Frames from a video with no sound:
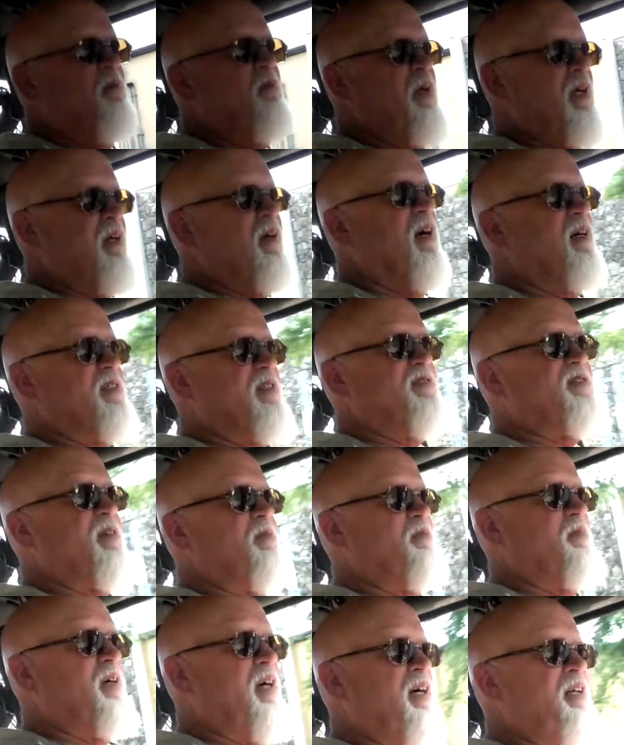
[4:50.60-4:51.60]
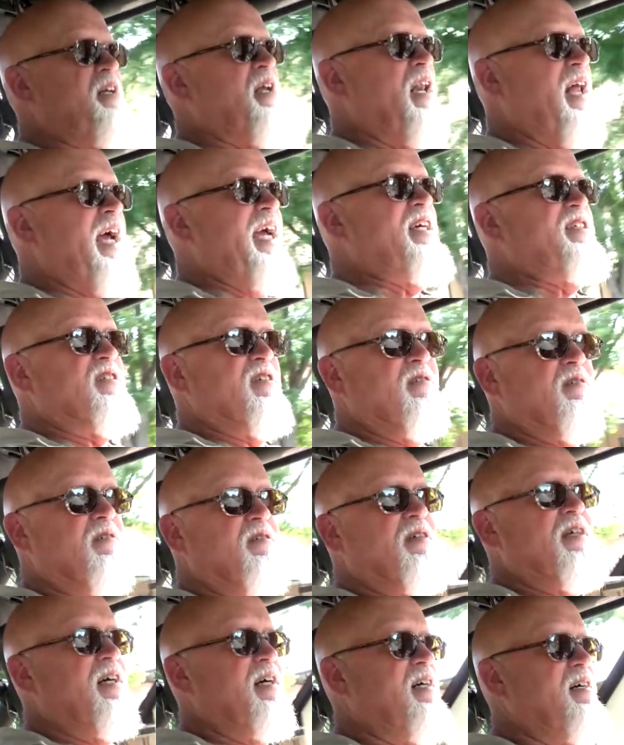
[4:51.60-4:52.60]
because of some delays on
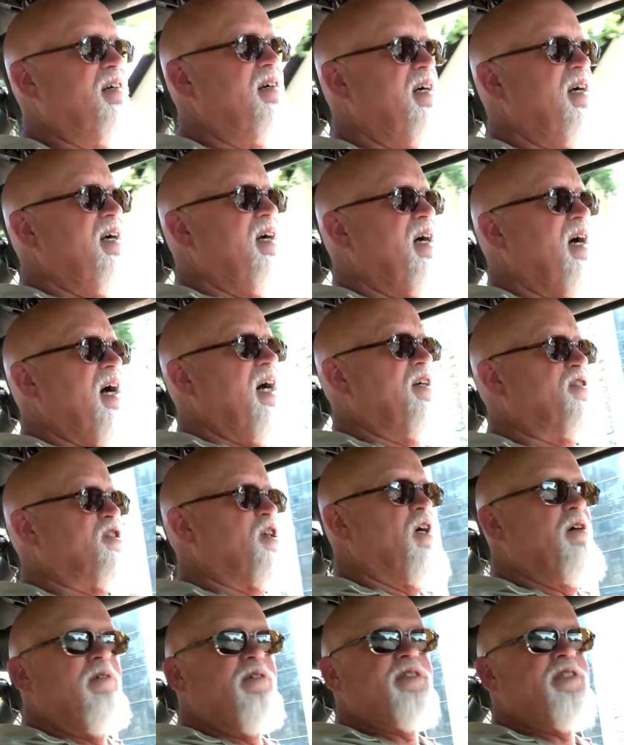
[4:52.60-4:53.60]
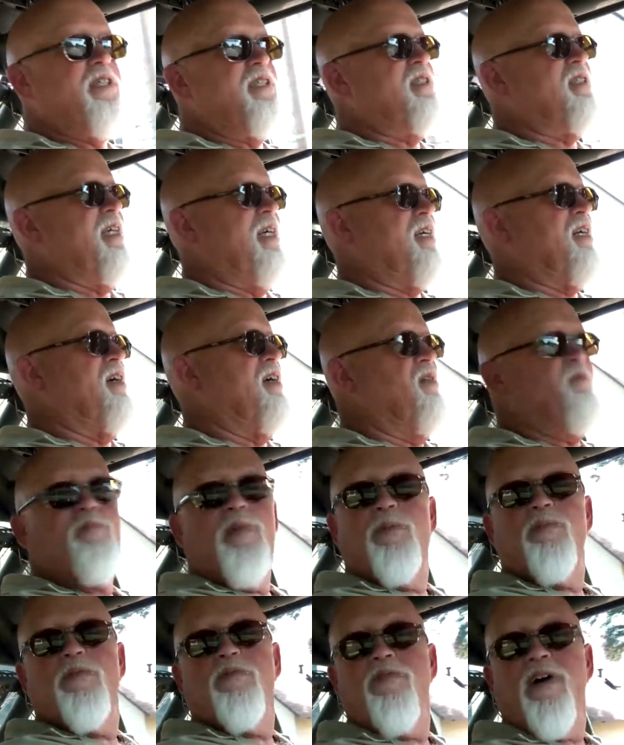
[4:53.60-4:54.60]
services that couldn't be
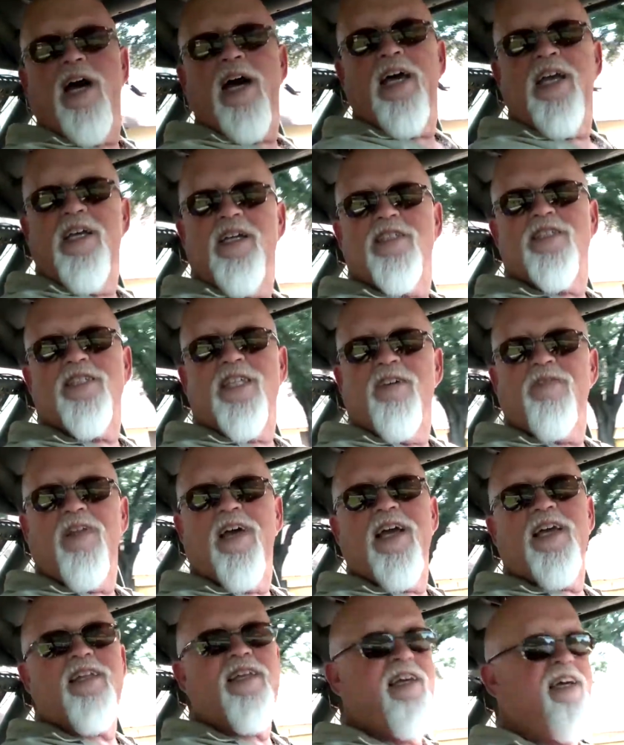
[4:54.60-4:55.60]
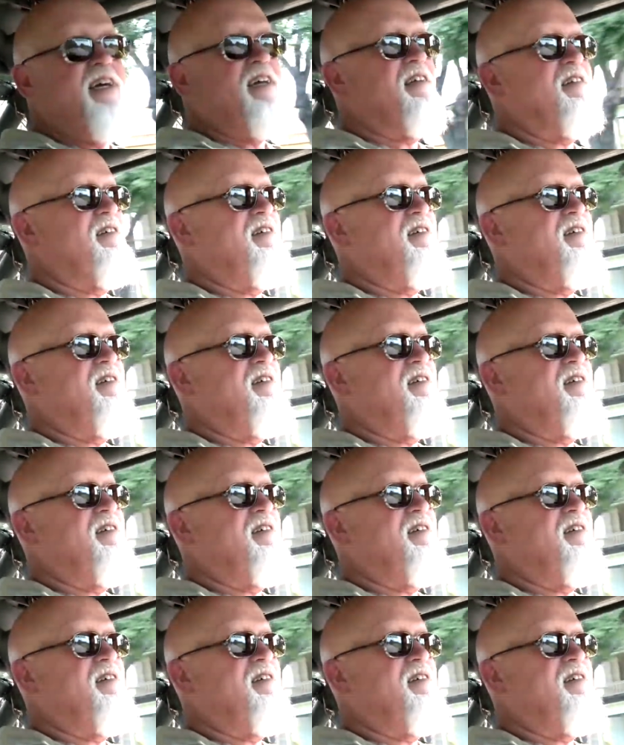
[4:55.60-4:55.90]
provided and stuff like that.